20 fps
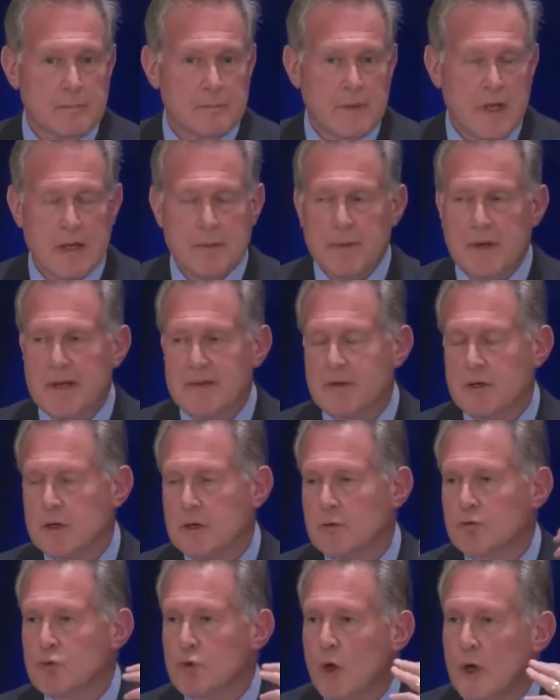Anybody ever heard
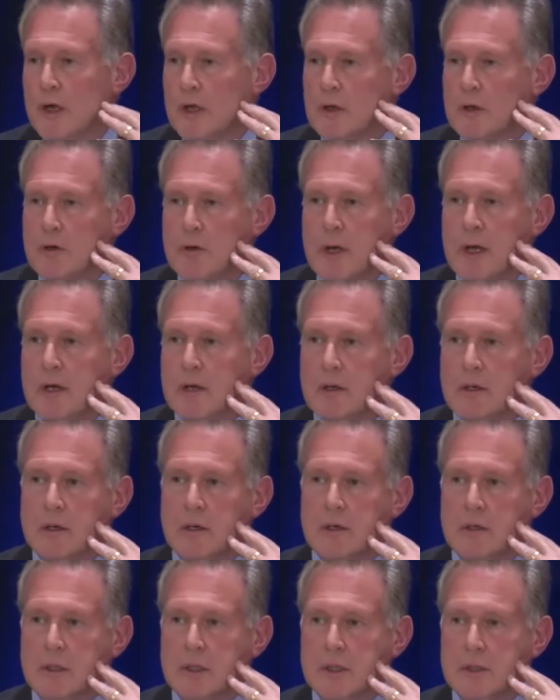of Royal Crown
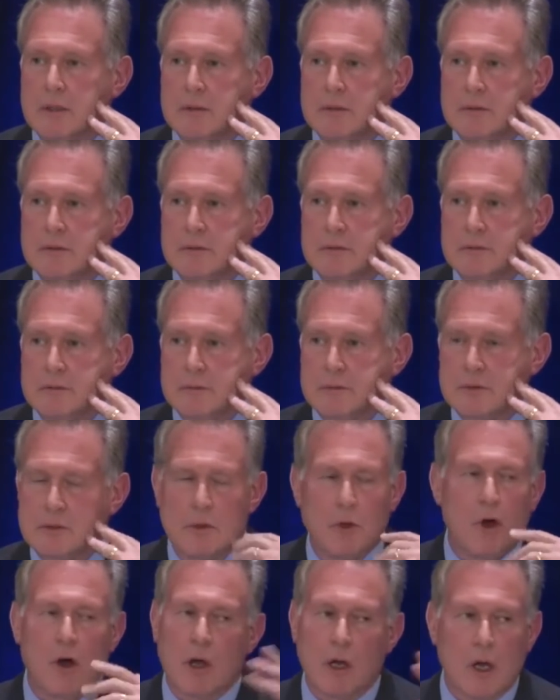Cola? It's
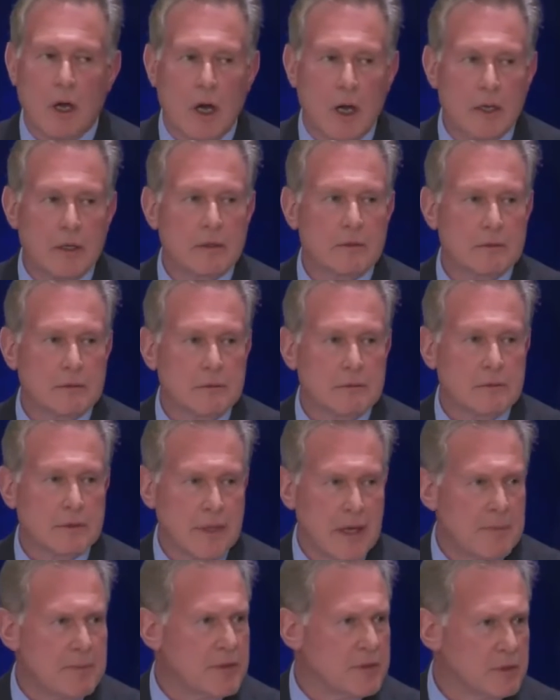long gone,
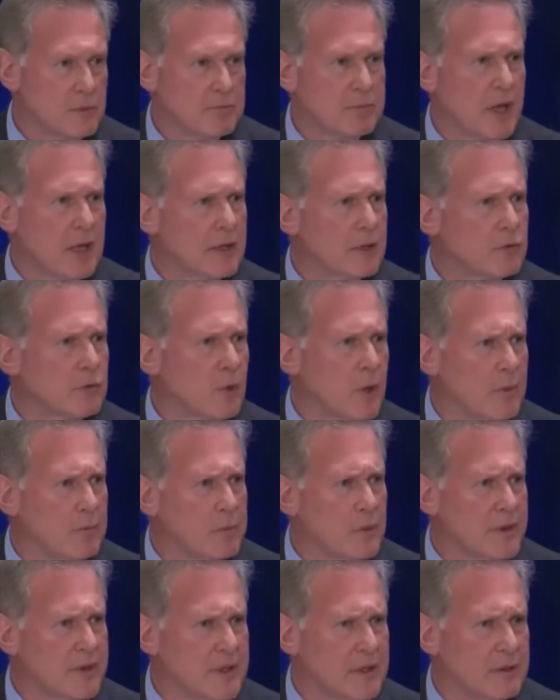okay? But you probably grew up
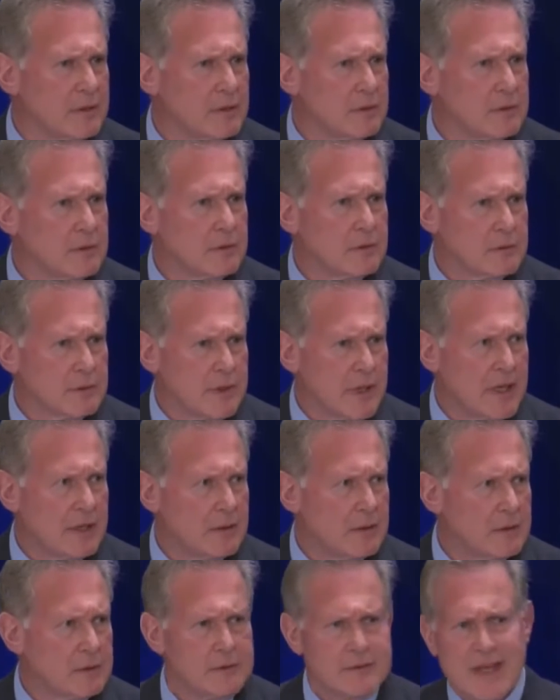with it, okay?
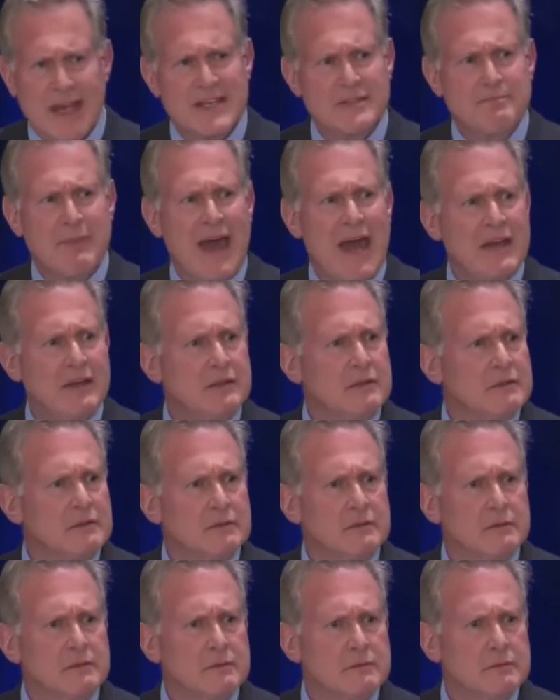Tastes bad?
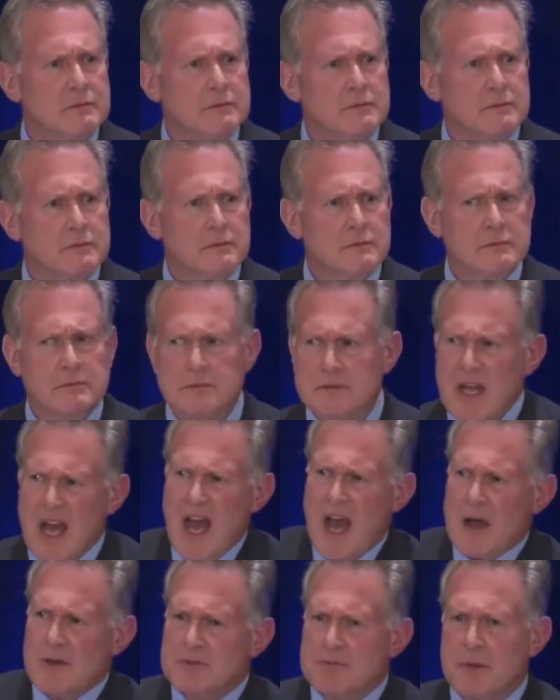No,
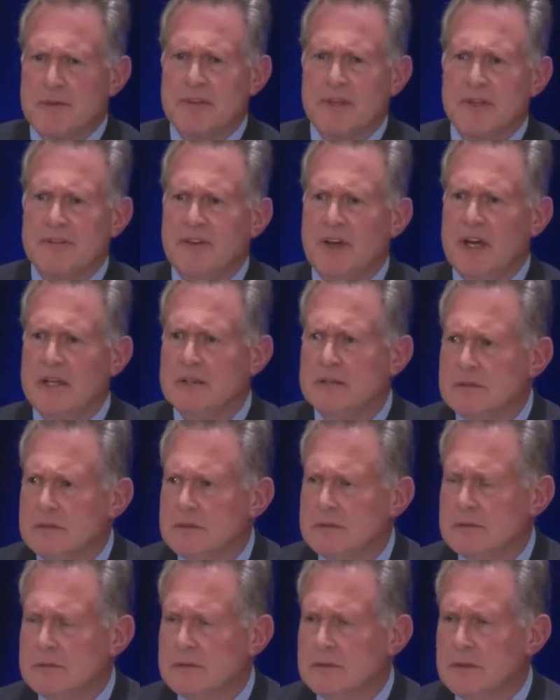it was perfectly fine.
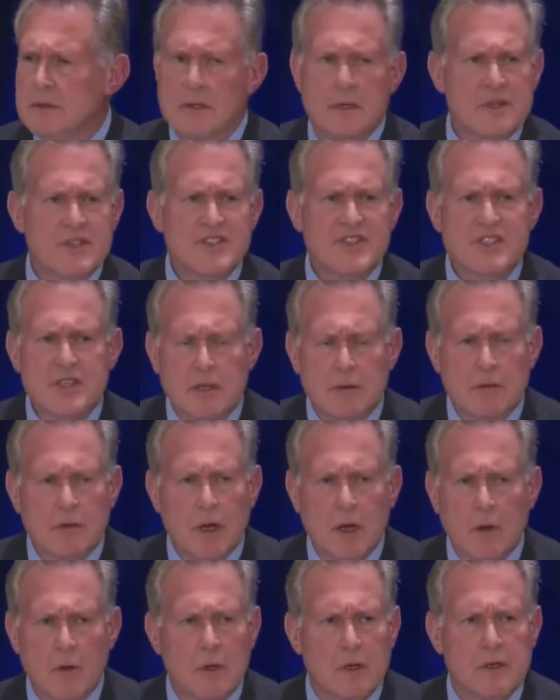
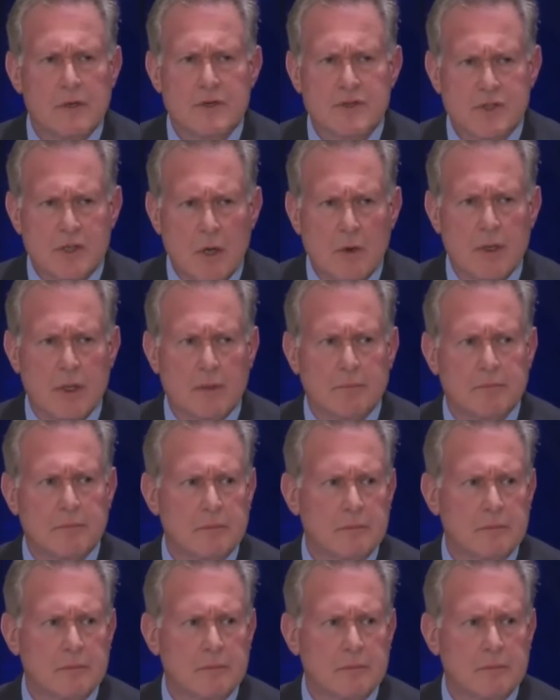0 sodium.